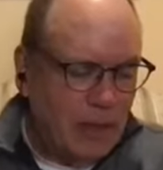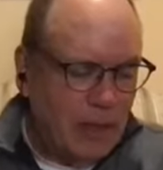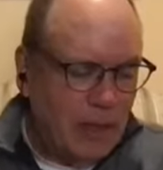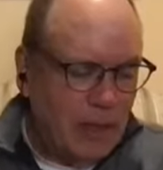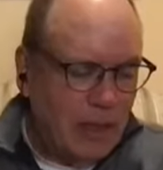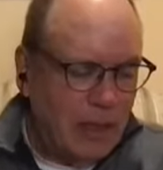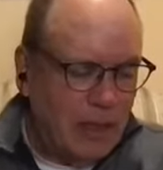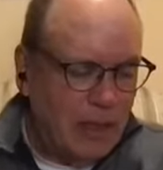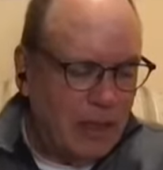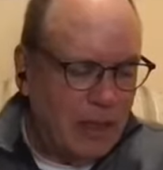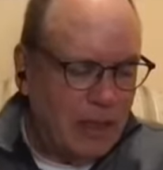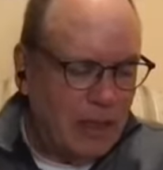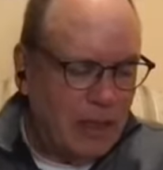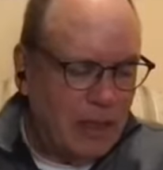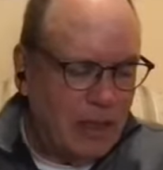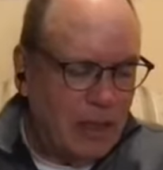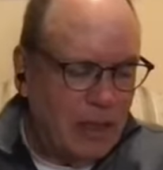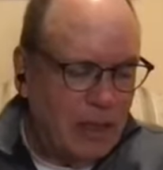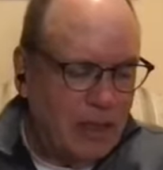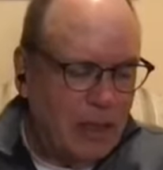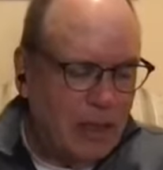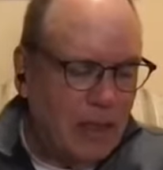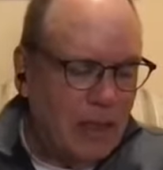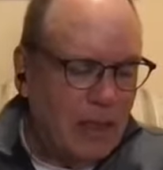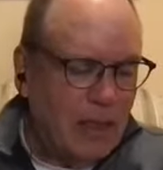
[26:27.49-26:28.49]
and uh,
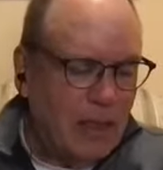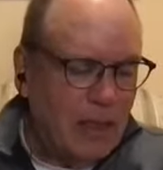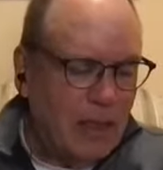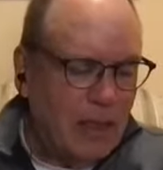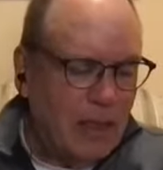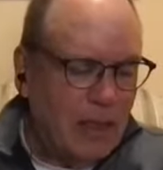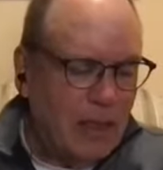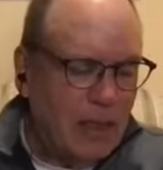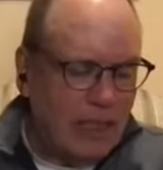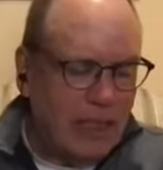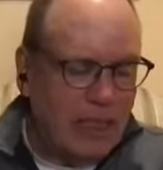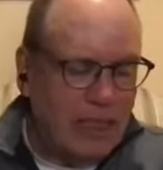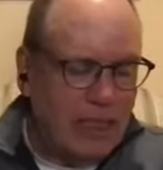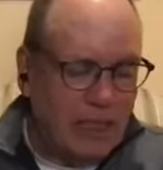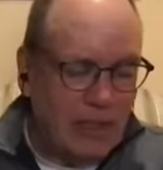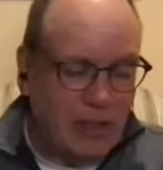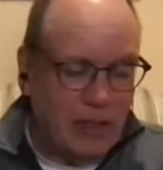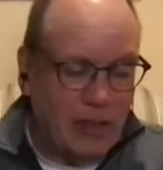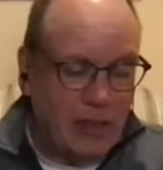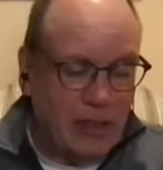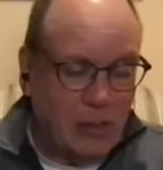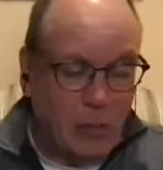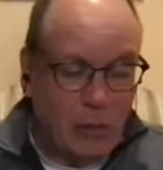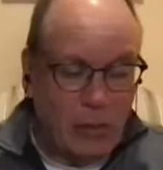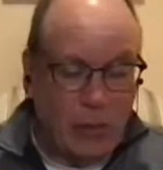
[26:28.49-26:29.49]
and then it
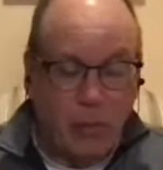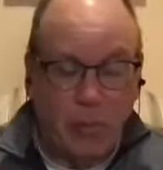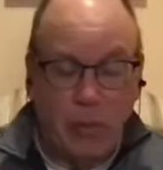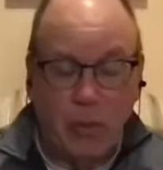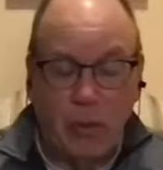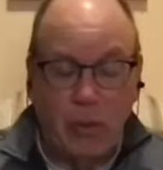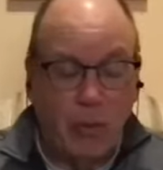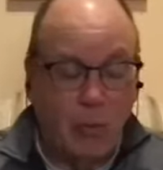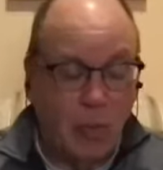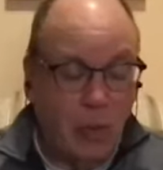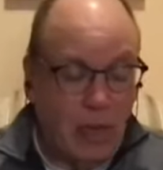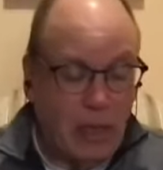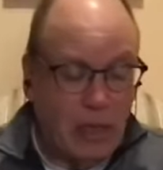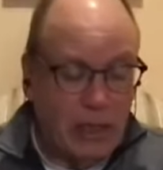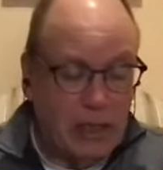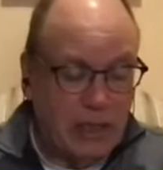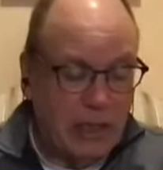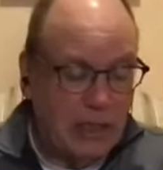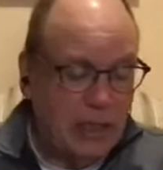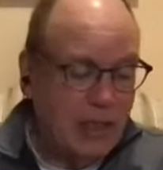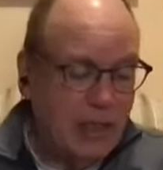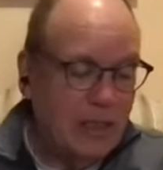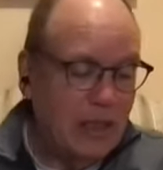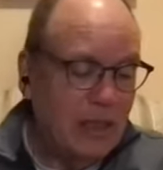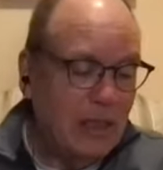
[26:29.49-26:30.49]
tells us where the Buddha
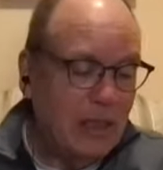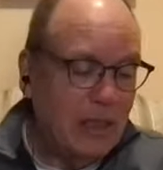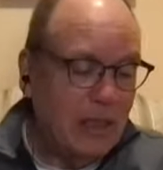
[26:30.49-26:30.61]
was.